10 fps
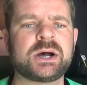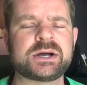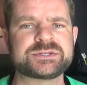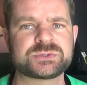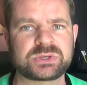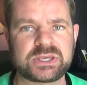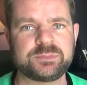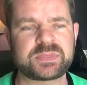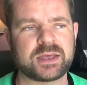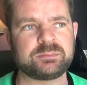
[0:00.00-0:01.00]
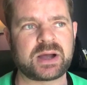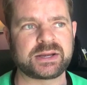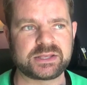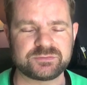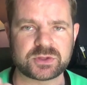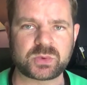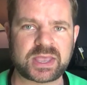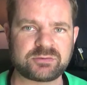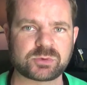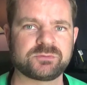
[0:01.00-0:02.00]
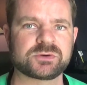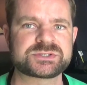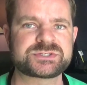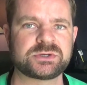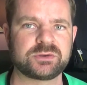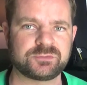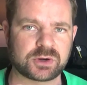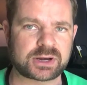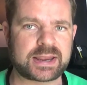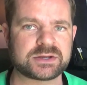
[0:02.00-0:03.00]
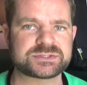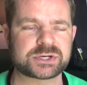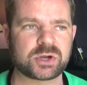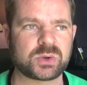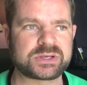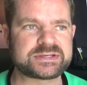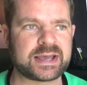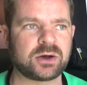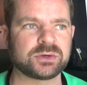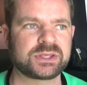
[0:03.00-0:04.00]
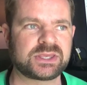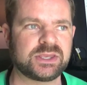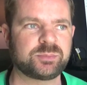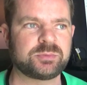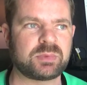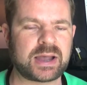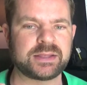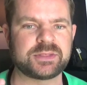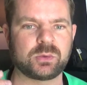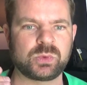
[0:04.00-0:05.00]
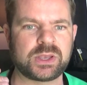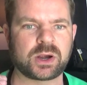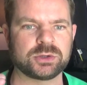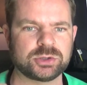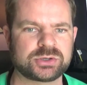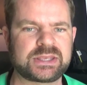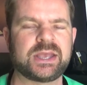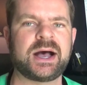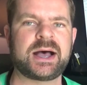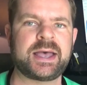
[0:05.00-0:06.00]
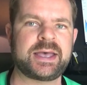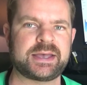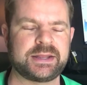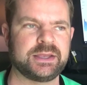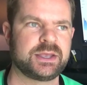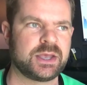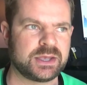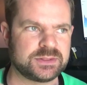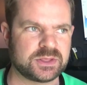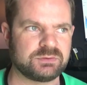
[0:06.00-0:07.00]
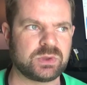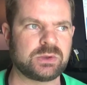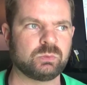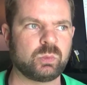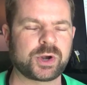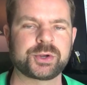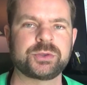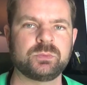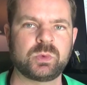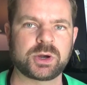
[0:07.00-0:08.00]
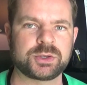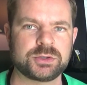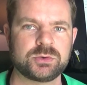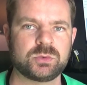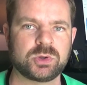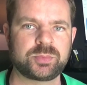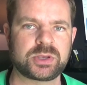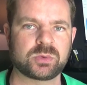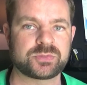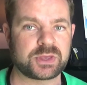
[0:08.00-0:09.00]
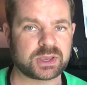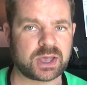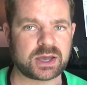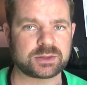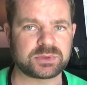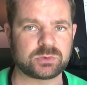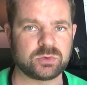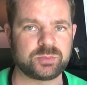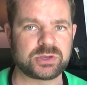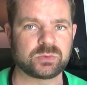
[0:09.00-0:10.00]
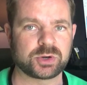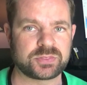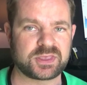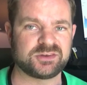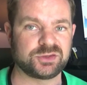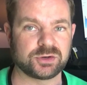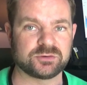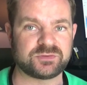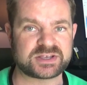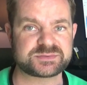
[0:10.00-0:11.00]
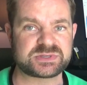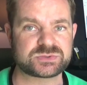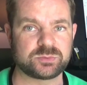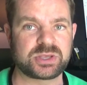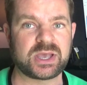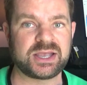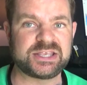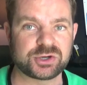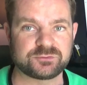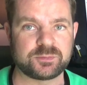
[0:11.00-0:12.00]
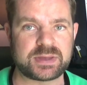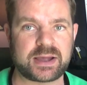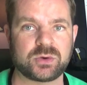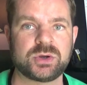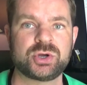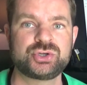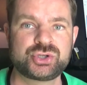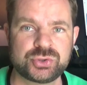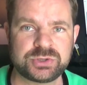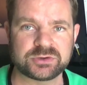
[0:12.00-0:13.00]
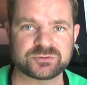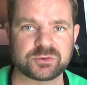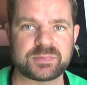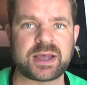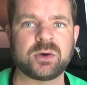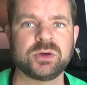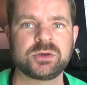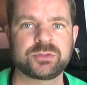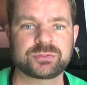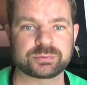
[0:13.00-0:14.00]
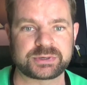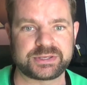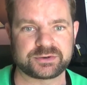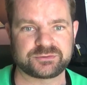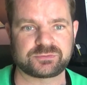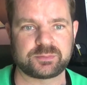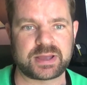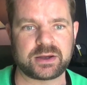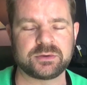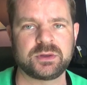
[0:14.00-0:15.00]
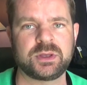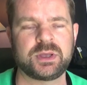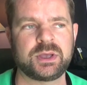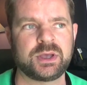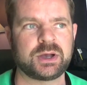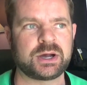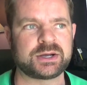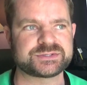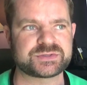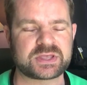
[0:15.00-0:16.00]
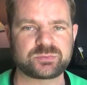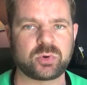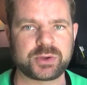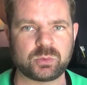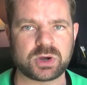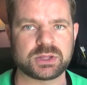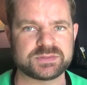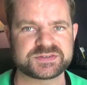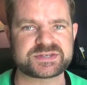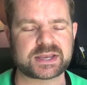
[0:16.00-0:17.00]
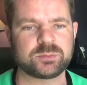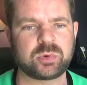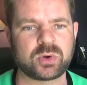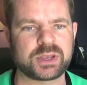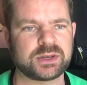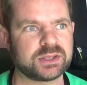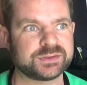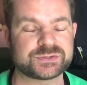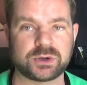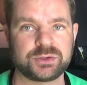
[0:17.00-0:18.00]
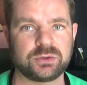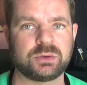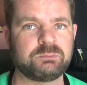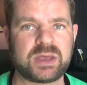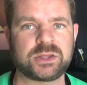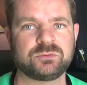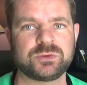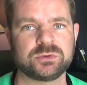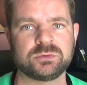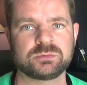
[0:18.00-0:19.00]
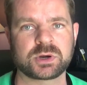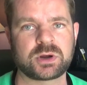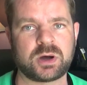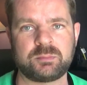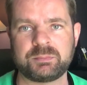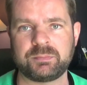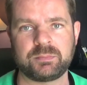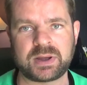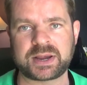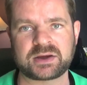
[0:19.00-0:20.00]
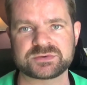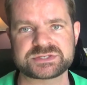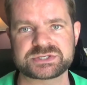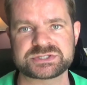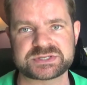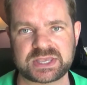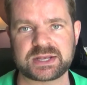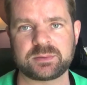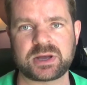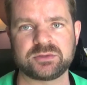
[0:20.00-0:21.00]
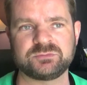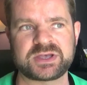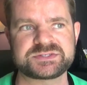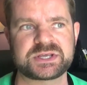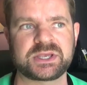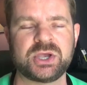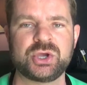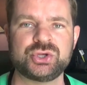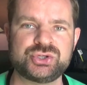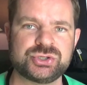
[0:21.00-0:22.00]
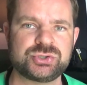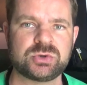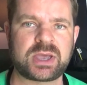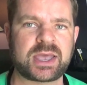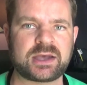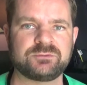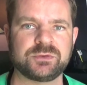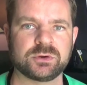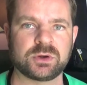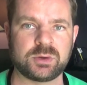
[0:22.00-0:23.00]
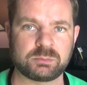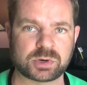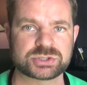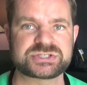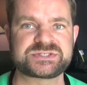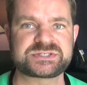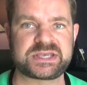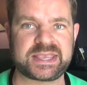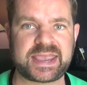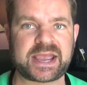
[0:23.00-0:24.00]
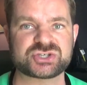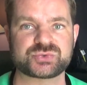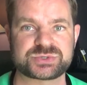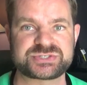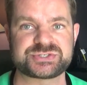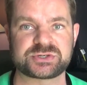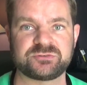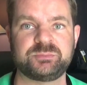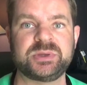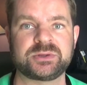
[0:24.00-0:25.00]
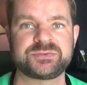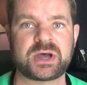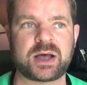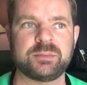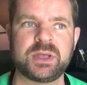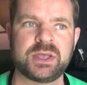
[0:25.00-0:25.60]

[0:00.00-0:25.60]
So keep that in mind. Even though we have a reversal, if your accounts are going down, keep in mind that we are looking ahead. That in where you will be, where the economy will be, where your investments will be a year from now, 2 years from now, 3 years from now. So that's point one. The second point, as many of you recall my conversations again about investing, do you have your emergency cash reserve built up?